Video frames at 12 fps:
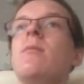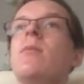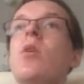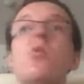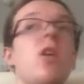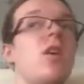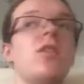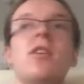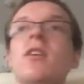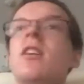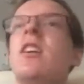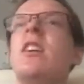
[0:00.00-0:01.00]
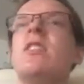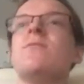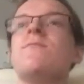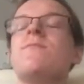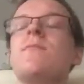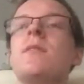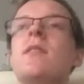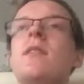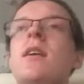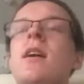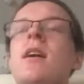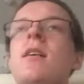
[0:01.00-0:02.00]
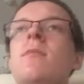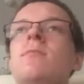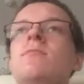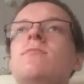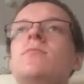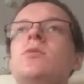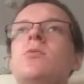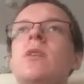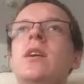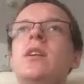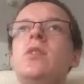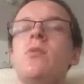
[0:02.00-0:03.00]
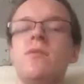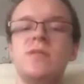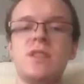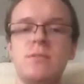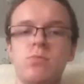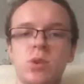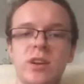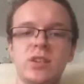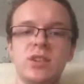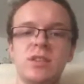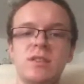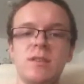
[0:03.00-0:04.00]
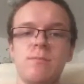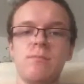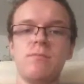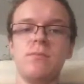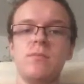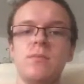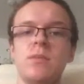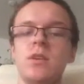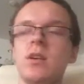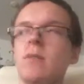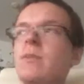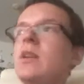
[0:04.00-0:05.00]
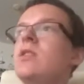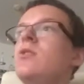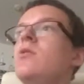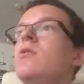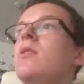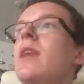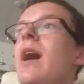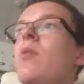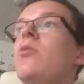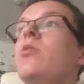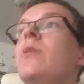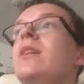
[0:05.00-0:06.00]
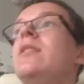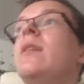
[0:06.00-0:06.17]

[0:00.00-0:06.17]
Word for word: I'm no longer um, doing UFC predictions. I'm going to be now doing